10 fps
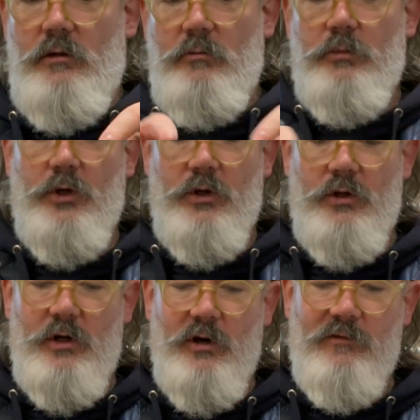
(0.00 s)
put an
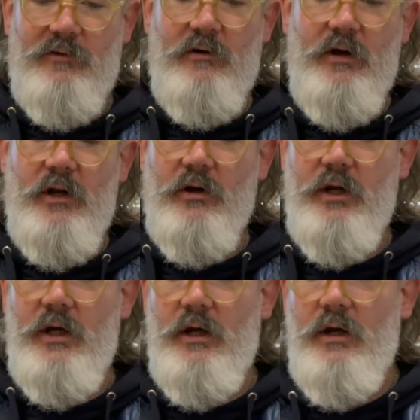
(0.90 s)
offer in on it.
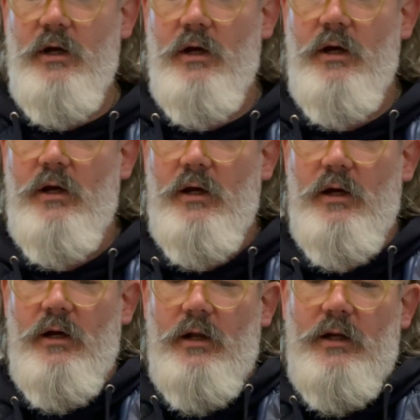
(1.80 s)

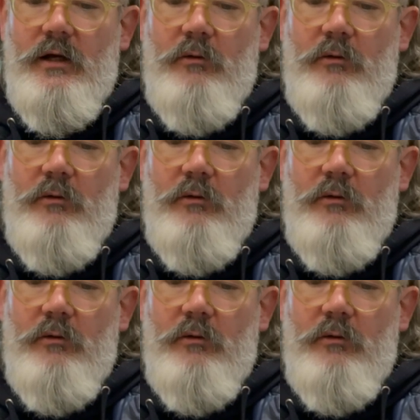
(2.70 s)
Now the